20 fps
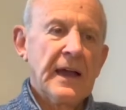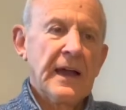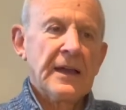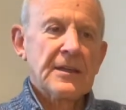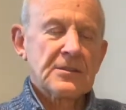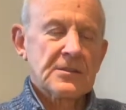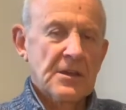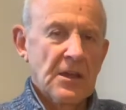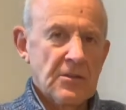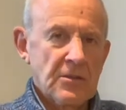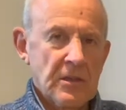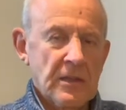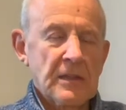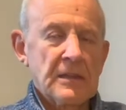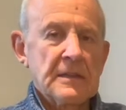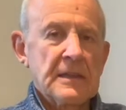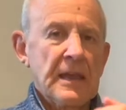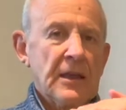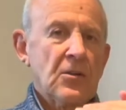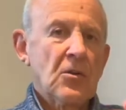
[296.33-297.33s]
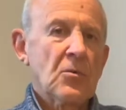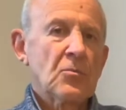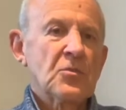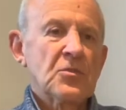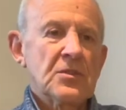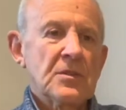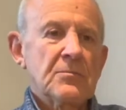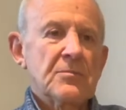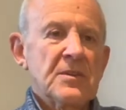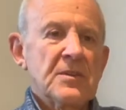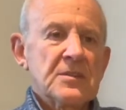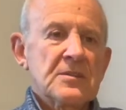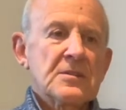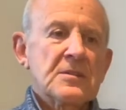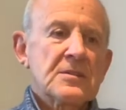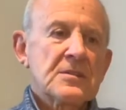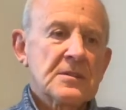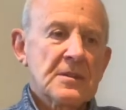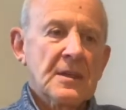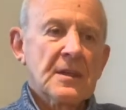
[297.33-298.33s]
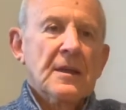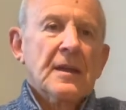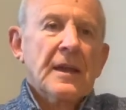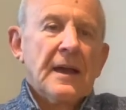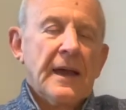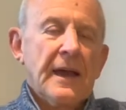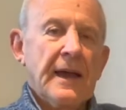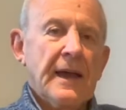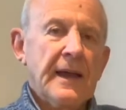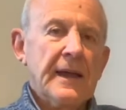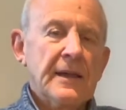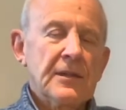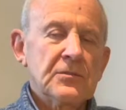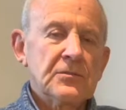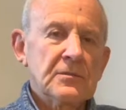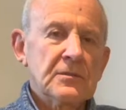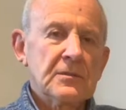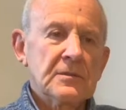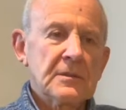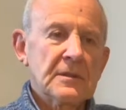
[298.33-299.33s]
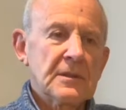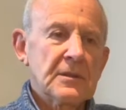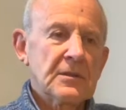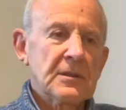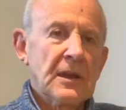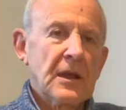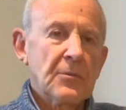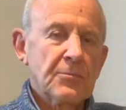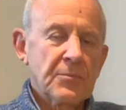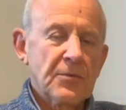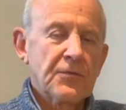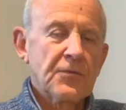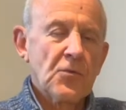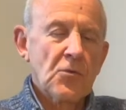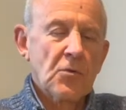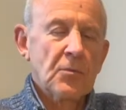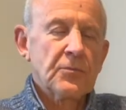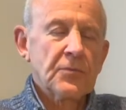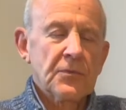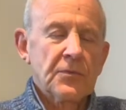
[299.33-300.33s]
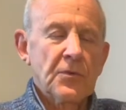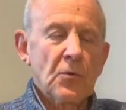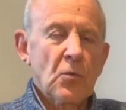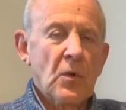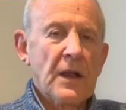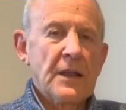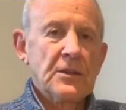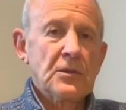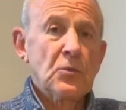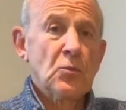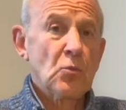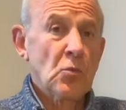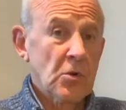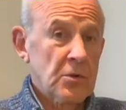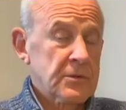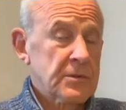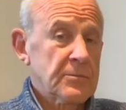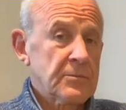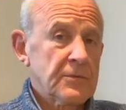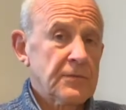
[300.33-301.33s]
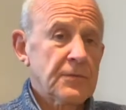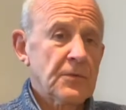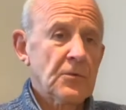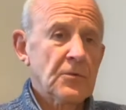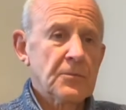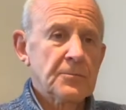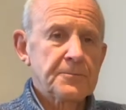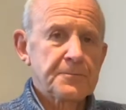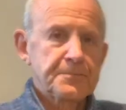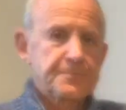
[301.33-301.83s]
so you can get on with your business and perform the way you want to perform.